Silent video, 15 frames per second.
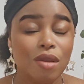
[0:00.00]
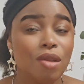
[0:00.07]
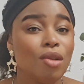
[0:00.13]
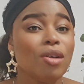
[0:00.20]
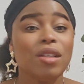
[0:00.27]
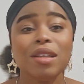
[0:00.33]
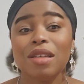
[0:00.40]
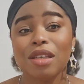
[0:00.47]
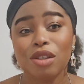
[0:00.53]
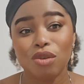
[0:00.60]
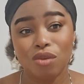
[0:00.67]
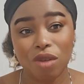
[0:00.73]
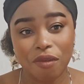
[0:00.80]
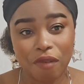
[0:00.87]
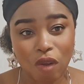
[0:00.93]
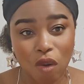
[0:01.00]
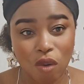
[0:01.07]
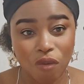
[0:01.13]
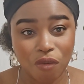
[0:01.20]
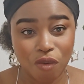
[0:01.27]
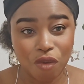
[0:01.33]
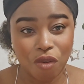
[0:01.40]
Nothing is too
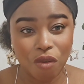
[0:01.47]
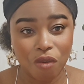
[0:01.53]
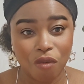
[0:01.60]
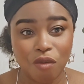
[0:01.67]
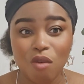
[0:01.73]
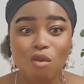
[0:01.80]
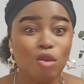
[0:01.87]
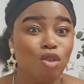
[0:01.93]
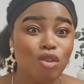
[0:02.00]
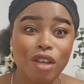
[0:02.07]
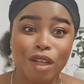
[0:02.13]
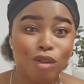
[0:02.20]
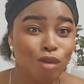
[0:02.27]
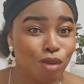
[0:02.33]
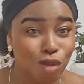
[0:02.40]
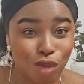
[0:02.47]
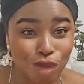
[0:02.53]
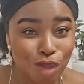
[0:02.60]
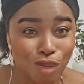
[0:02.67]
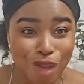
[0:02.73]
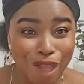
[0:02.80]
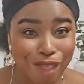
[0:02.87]
difficult for you. For what you cannot do
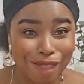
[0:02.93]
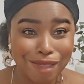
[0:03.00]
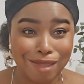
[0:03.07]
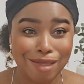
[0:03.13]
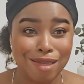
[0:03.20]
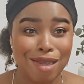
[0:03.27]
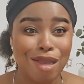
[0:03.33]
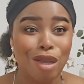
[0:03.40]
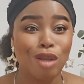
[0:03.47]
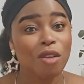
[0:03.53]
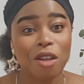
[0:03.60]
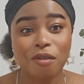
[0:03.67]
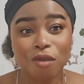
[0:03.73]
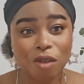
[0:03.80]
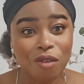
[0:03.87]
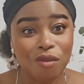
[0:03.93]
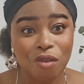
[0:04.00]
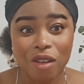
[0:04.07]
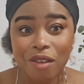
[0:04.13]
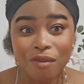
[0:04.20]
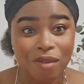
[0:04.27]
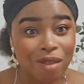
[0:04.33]
does not exist. Forgive us
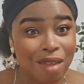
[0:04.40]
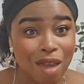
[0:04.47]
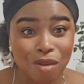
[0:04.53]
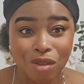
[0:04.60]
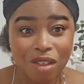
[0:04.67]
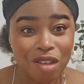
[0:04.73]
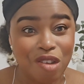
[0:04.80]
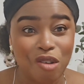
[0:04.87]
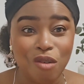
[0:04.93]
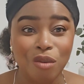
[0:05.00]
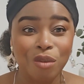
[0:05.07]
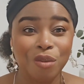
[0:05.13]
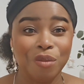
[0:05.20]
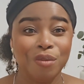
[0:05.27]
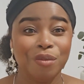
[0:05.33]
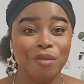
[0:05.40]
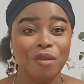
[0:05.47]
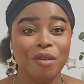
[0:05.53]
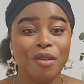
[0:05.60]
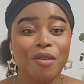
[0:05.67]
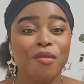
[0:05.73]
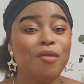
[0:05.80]
for even doubting you,
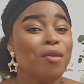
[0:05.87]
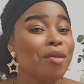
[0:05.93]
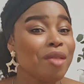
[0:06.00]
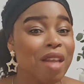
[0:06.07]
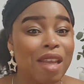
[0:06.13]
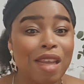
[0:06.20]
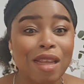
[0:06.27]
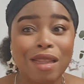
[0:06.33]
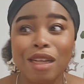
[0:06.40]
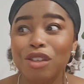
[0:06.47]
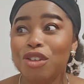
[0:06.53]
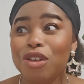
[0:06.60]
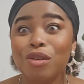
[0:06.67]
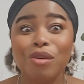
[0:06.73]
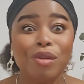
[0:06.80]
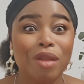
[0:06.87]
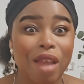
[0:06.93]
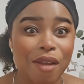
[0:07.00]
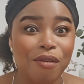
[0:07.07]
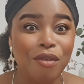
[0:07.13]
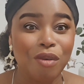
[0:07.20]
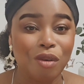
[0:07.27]
for thinking that you are not
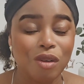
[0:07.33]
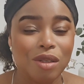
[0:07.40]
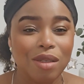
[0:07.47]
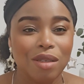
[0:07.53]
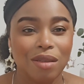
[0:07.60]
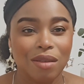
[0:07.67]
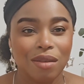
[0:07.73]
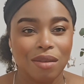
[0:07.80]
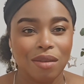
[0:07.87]
there for us.